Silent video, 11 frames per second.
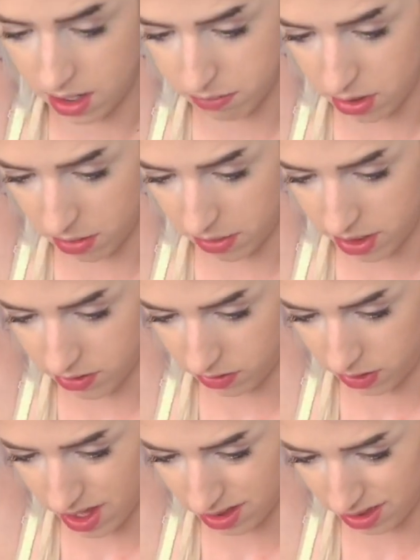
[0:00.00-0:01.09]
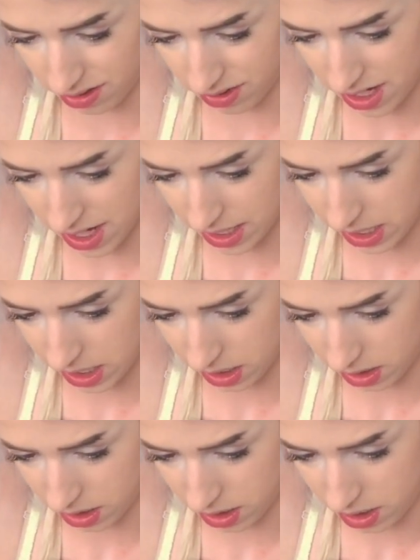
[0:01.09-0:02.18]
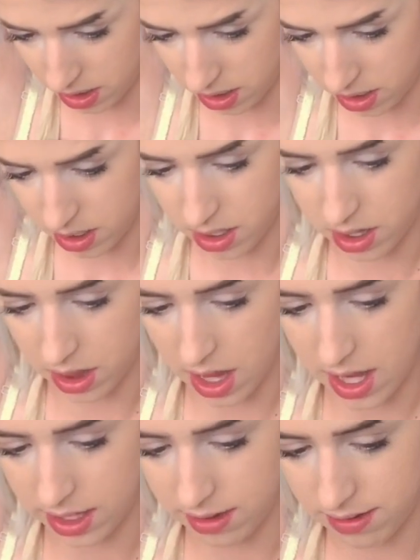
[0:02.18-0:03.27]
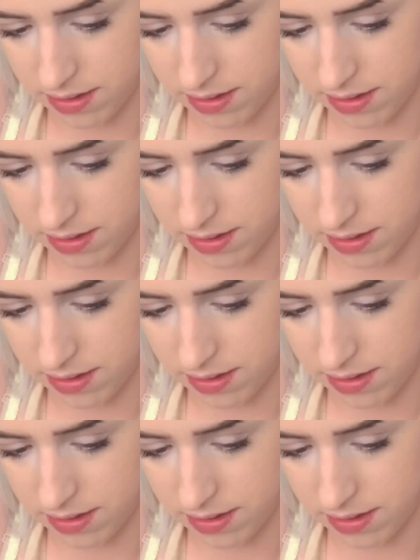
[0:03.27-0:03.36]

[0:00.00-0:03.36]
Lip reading: I'm probably gonna do like little tiny lines.